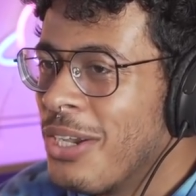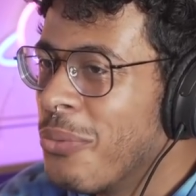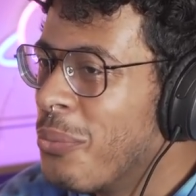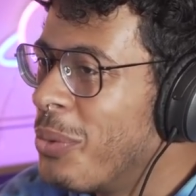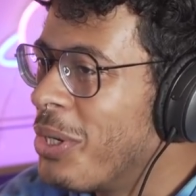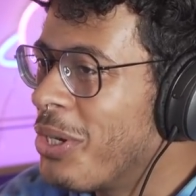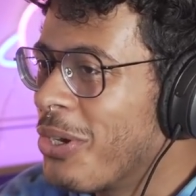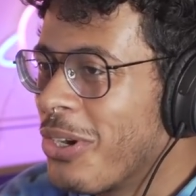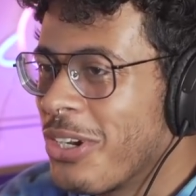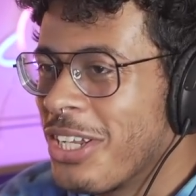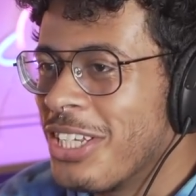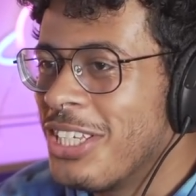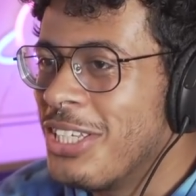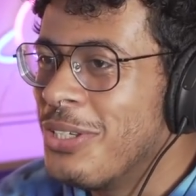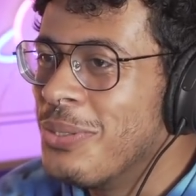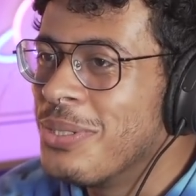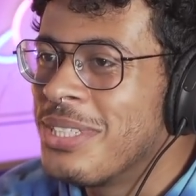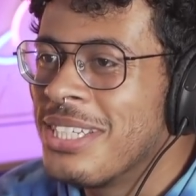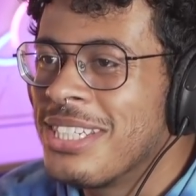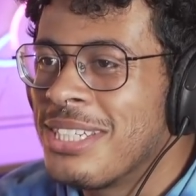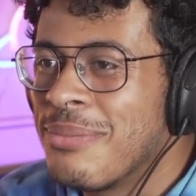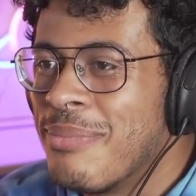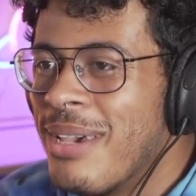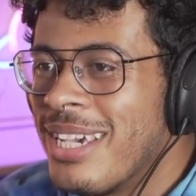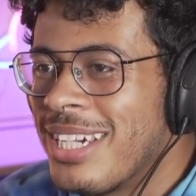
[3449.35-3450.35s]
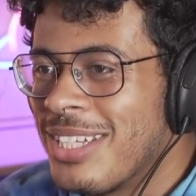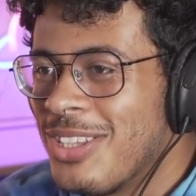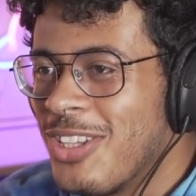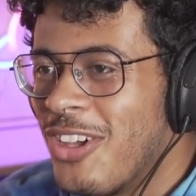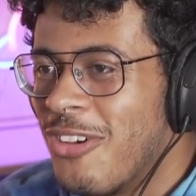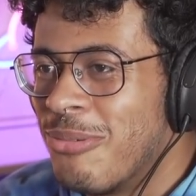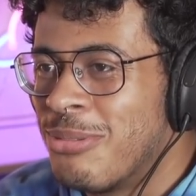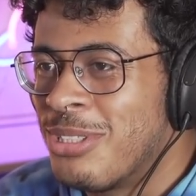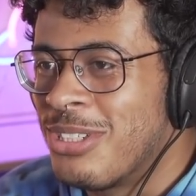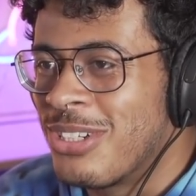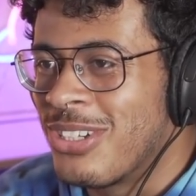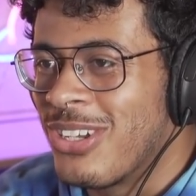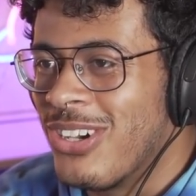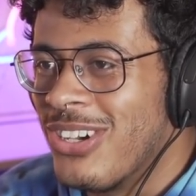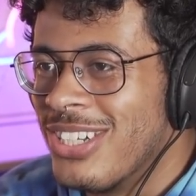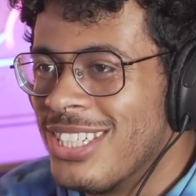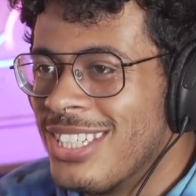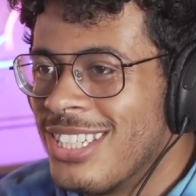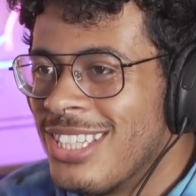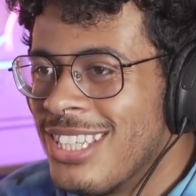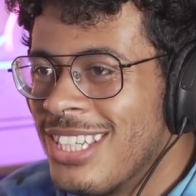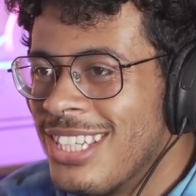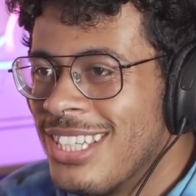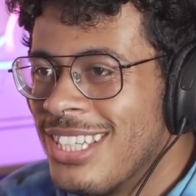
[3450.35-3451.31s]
we got to use it to make a lobster god.